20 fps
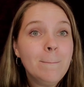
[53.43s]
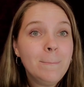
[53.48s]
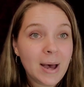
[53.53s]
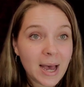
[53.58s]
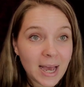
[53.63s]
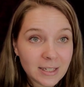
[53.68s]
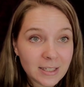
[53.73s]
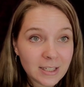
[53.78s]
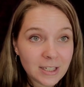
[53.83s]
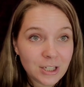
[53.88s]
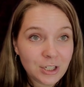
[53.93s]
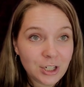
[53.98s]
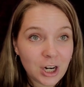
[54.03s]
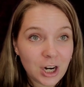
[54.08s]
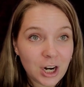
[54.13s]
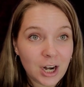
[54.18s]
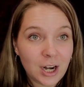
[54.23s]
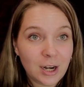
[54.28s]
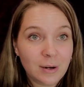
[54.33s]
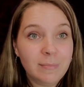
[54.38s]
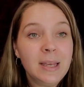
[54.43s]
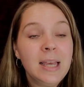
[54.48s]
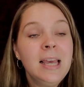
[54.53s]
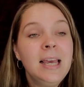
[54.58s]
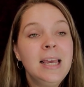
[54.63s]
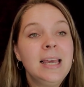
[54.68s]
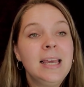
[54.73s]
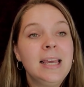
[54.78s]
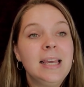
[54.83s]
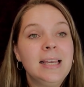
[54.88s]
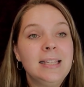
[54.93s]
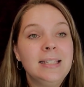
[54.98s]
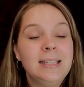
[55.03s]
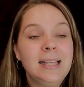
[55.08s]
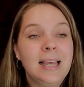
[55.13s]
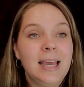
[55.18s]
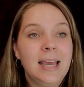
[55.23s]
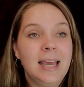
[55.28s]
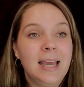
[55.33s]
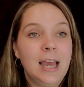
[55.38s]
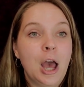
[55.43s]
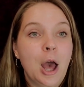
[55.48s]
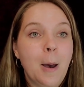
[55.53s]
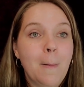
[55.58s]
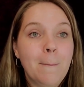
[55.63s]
BoxyCharm is a